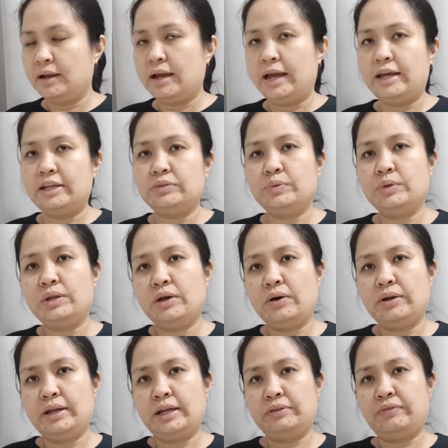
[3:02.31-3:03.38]
As we know
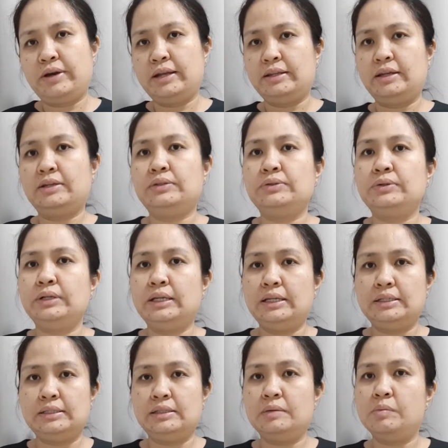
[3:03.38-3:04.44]
that FITEC2 is the